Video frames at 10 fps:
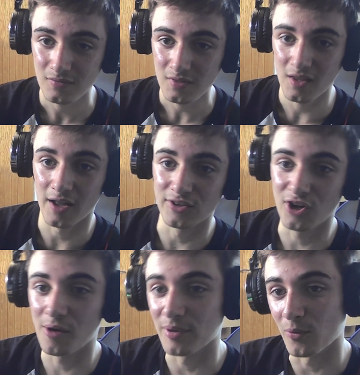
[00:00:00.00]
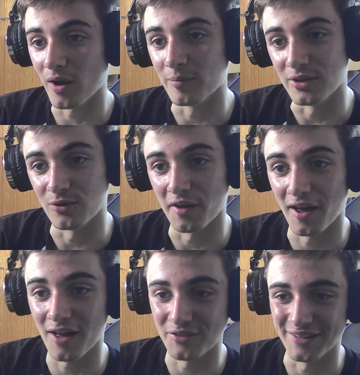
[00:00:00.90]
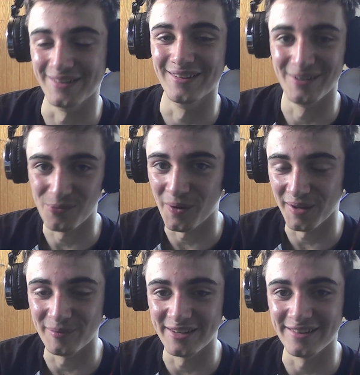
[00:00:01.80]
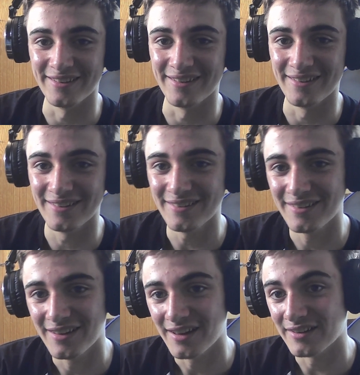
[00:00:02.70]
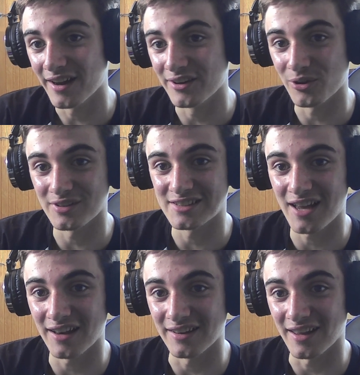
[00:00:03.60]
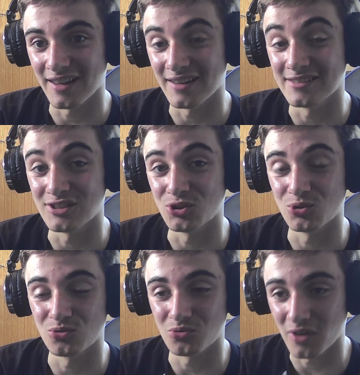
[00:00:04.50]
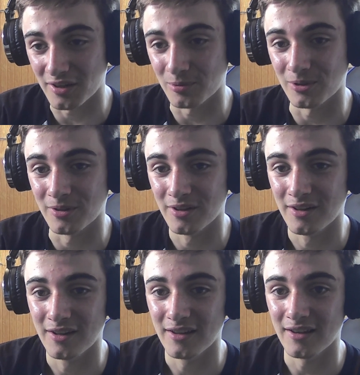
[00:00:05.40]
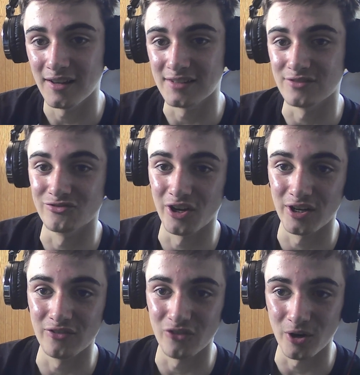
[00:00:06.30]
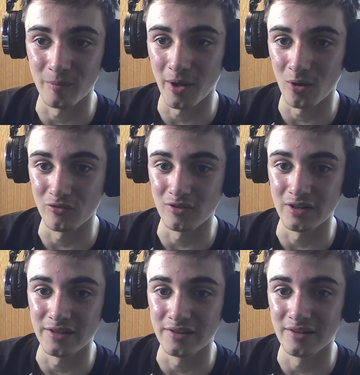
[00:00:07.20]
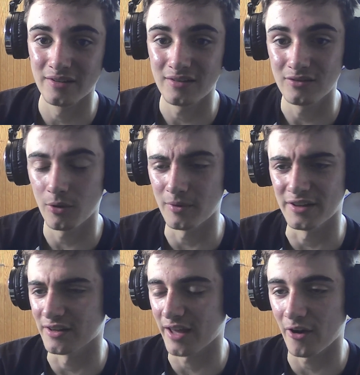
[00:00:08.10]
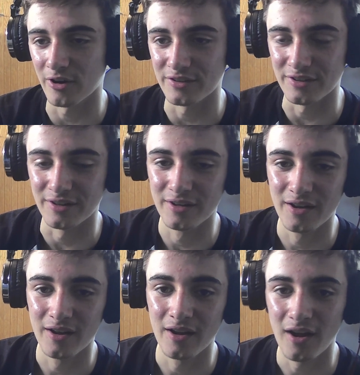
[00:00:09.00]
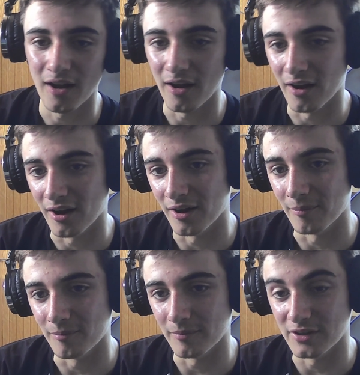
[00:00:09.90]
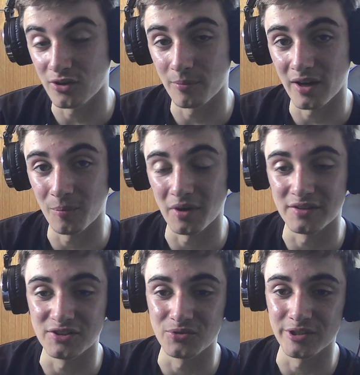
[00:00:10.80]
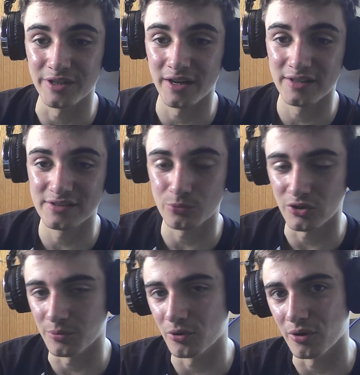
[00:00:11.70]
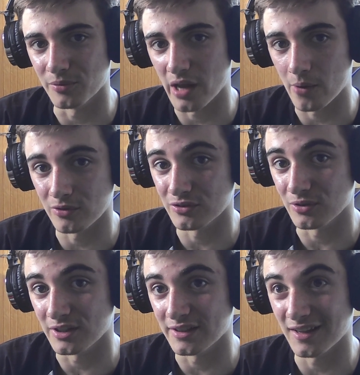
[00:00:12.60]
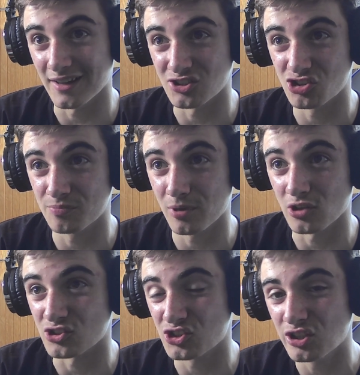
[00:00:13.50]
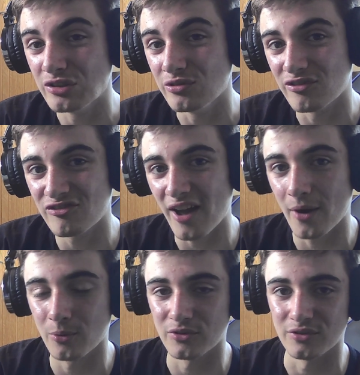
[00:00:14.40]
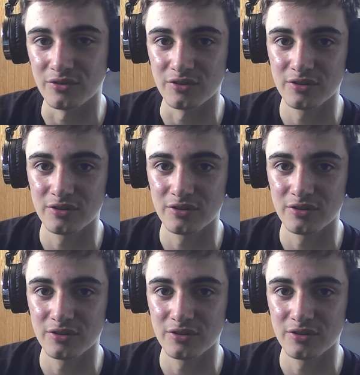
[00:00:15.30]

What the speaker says: And you can't play WHITEBEARD without having WHITEBEARD in it. 9 cost 10k is incredible. It's a very, very powerful leader. Not leader, character. His on-play ability is really nice. When you put him down, your leader gets plus 2,000